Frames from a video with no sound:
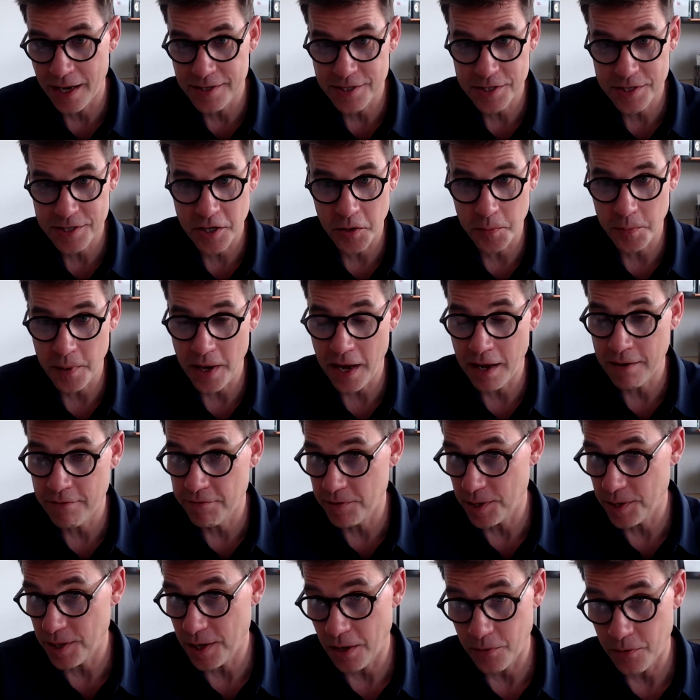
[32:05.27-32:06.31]
just hope
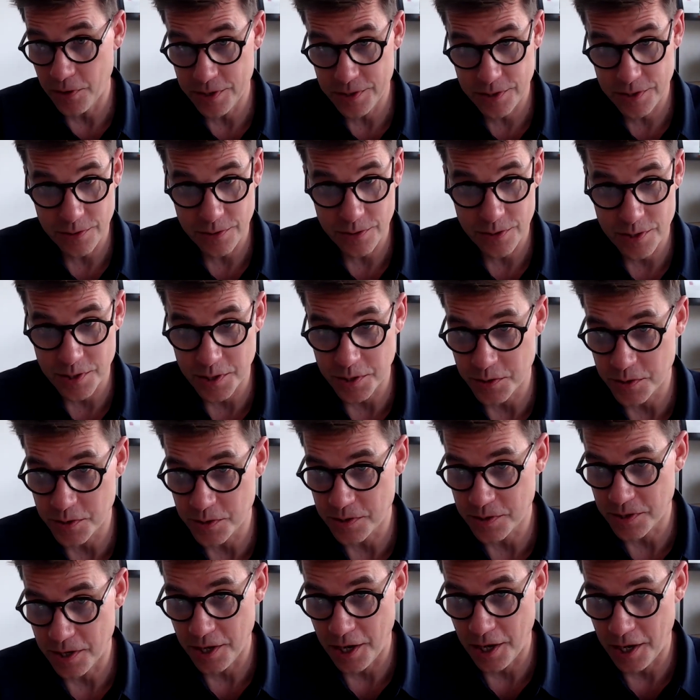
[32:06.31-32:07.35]
every OSU
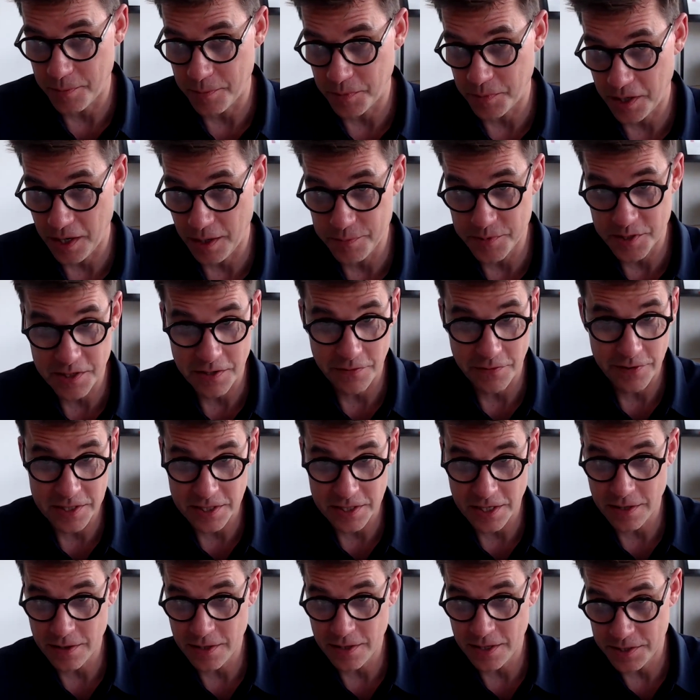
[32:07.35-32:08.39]
student comes to
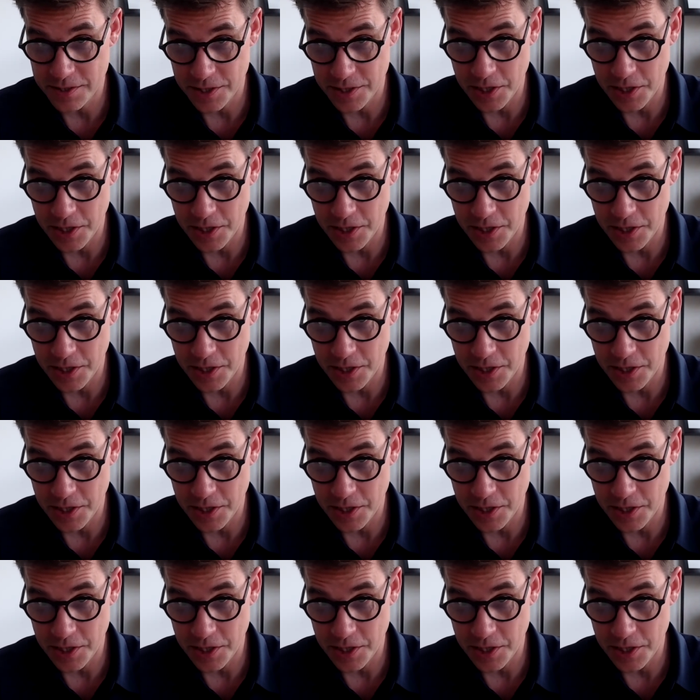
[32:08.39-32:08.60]
visit this